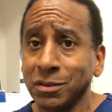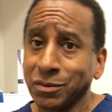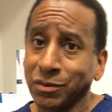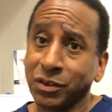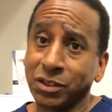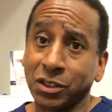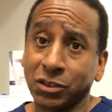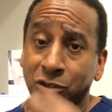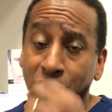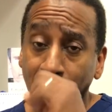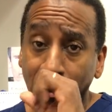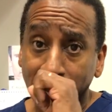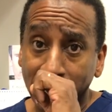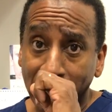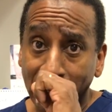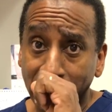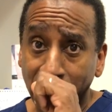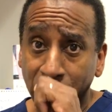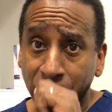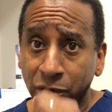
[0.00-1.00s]
with the tube
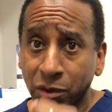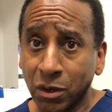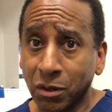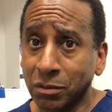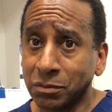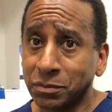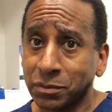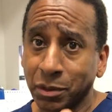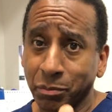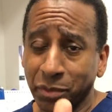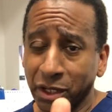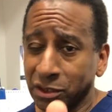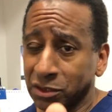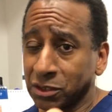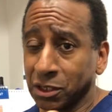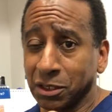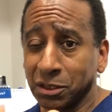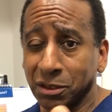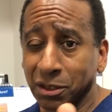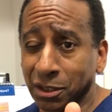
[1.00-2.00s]
down your throat, the best
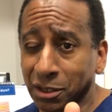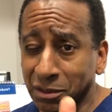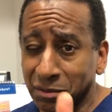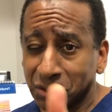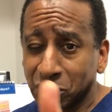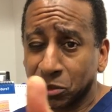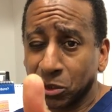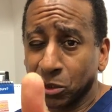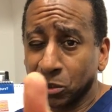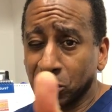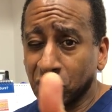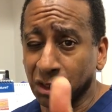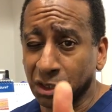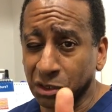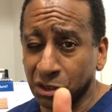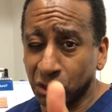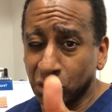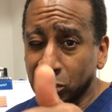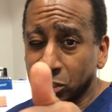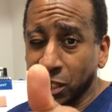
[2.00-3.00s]
thing the surgeon
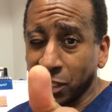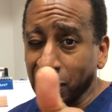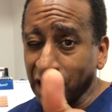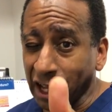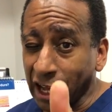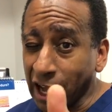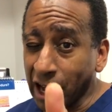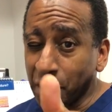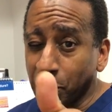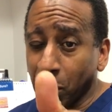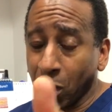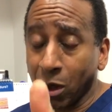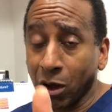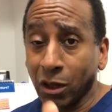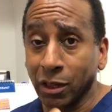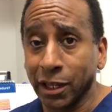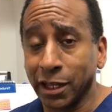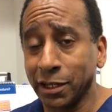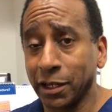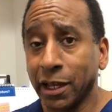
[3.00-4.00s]
can do is kind of
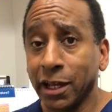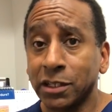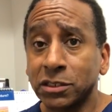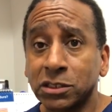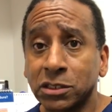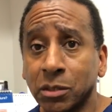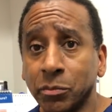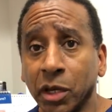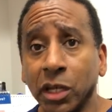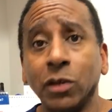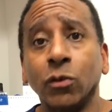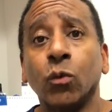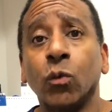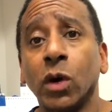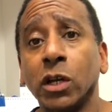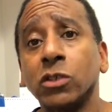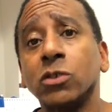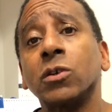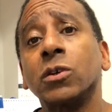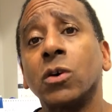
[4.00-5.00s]
eyeball and estimate
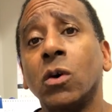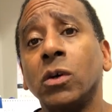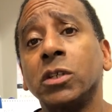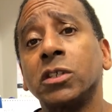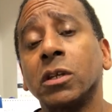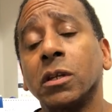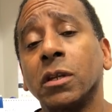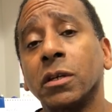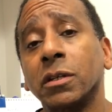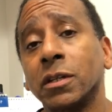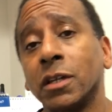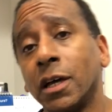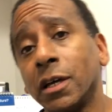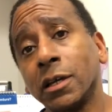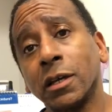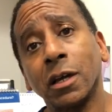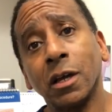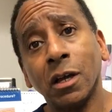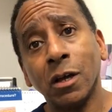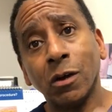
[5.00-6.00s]
what you're going to look like
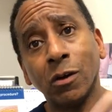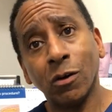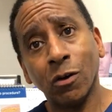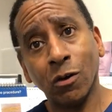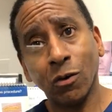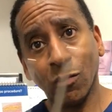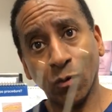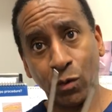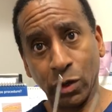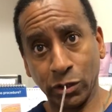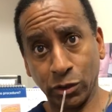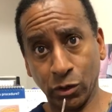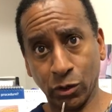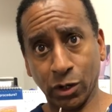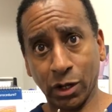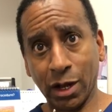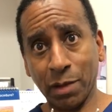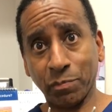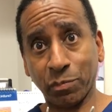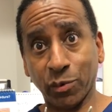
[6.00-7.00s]
when
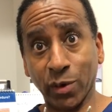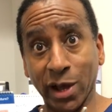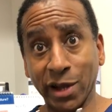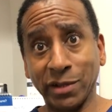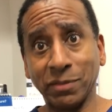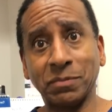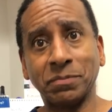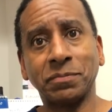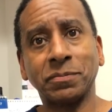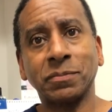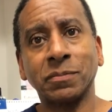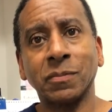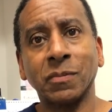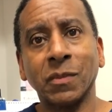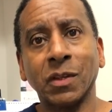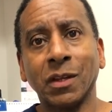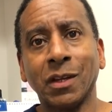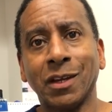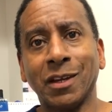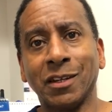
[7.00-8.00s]
you're upright
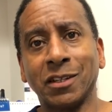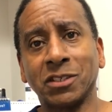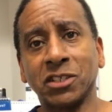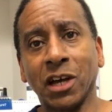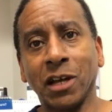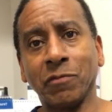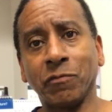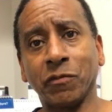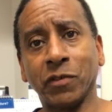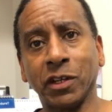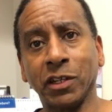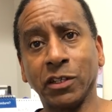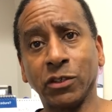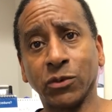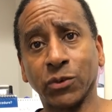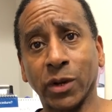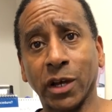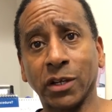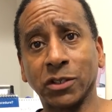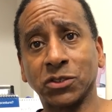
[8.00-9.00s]
in a tight-fitting
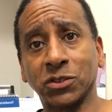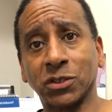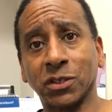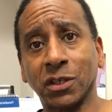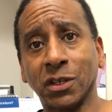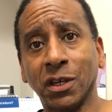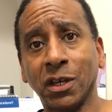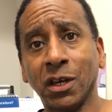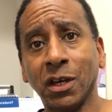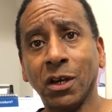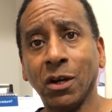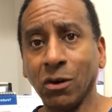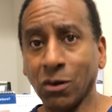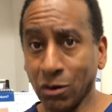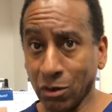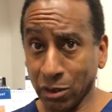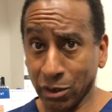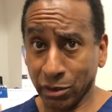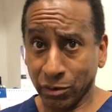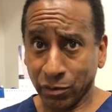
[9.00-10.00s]
dress
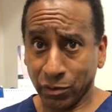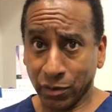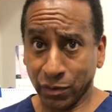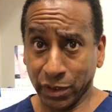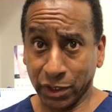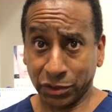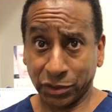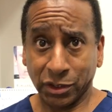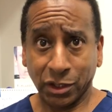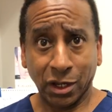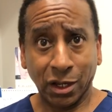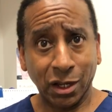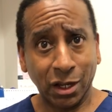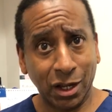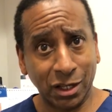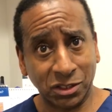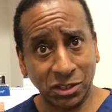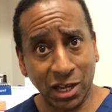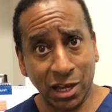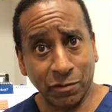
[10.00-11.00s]
or with
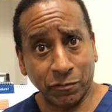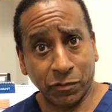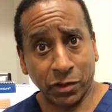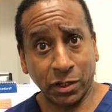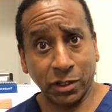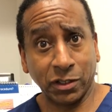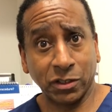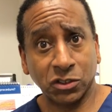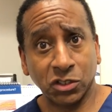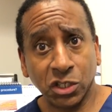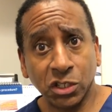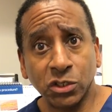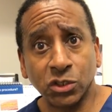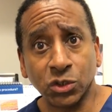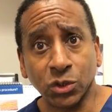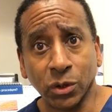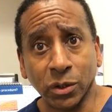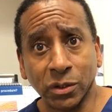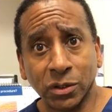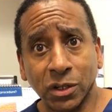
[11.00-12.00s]
a tight-fitting
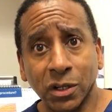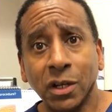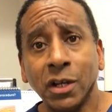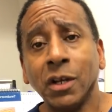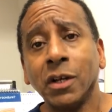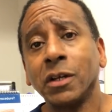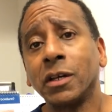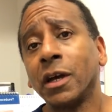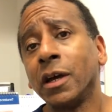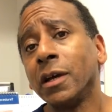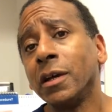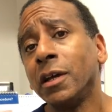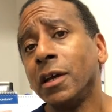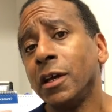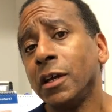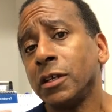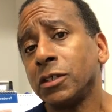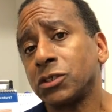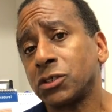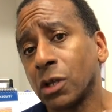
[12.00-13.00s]
t-shirt. Okay,
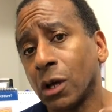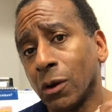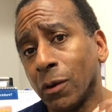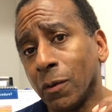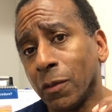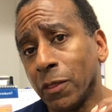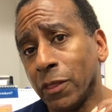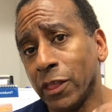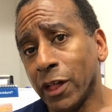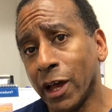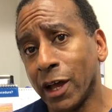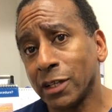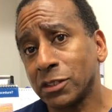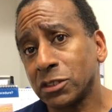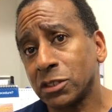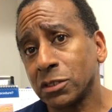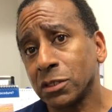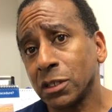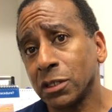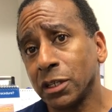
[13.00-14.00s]
so that
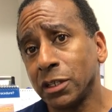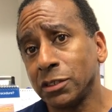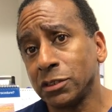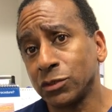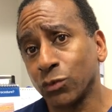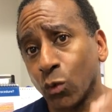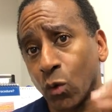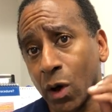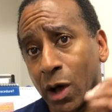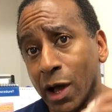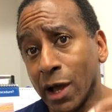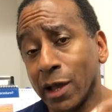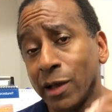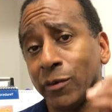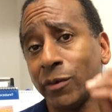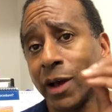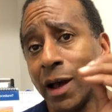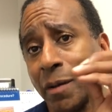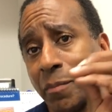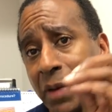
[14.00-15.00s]
is why
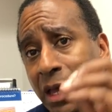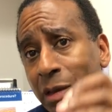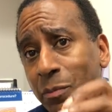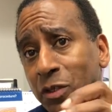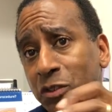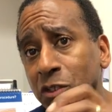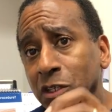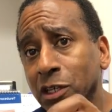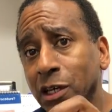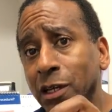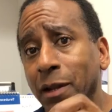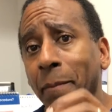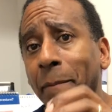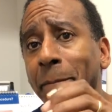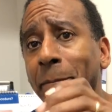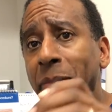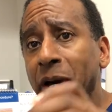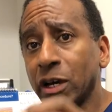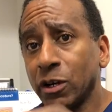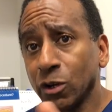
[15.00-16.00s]
I'm able to get a
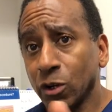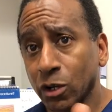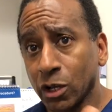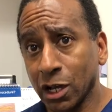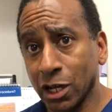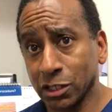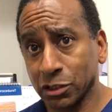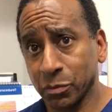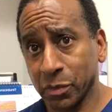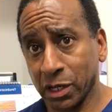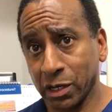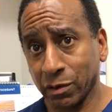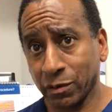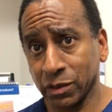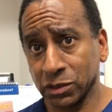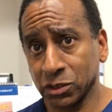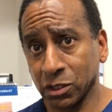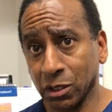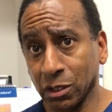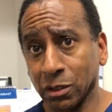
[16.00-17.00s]
better cosmetic
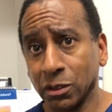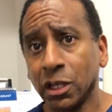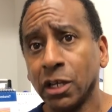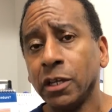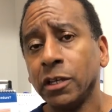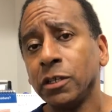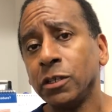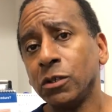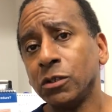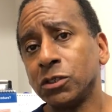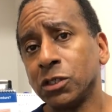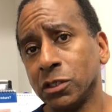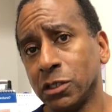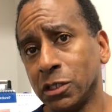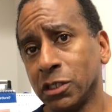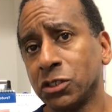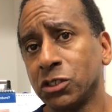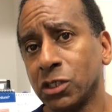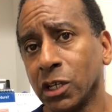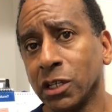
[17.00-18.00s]
result using
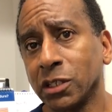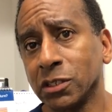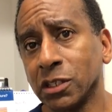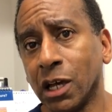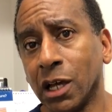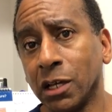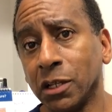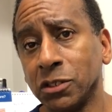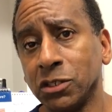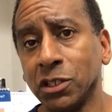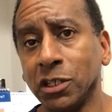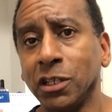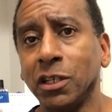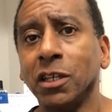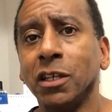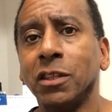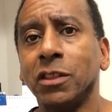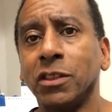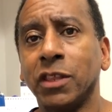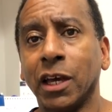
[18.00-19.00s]
this technology
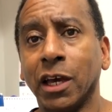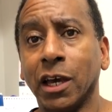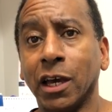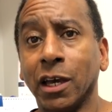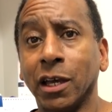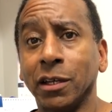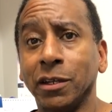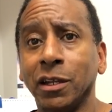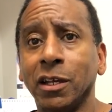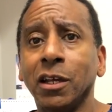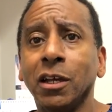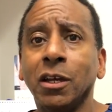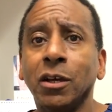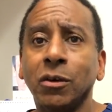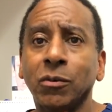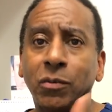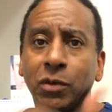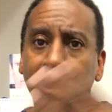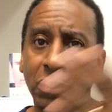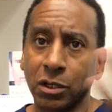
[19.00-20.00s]
than
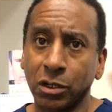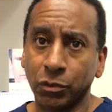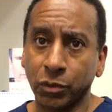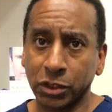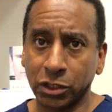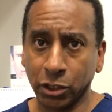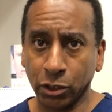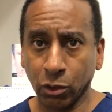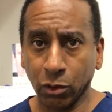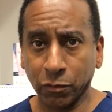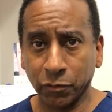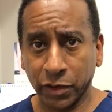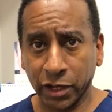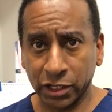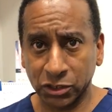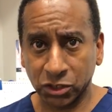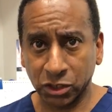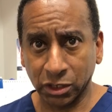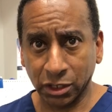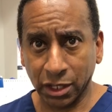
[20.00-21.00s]
we could with the
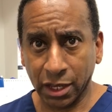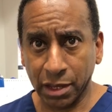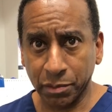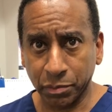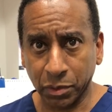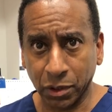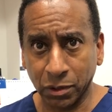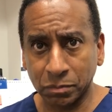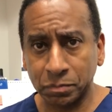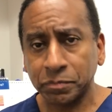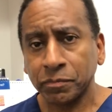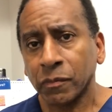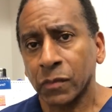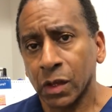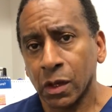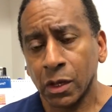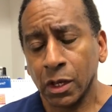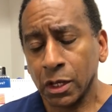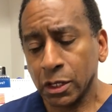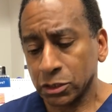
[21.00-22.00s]
old-fashioned lipo.
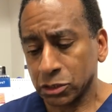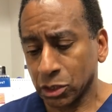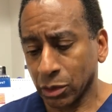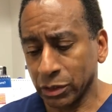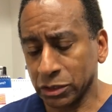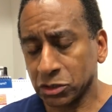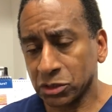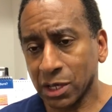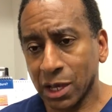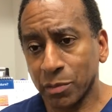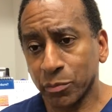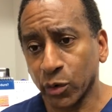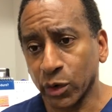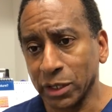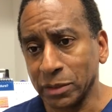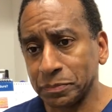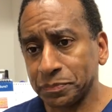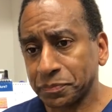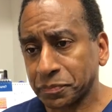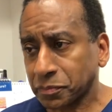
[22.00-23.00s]
So in
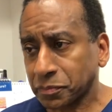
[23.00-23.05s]
summary,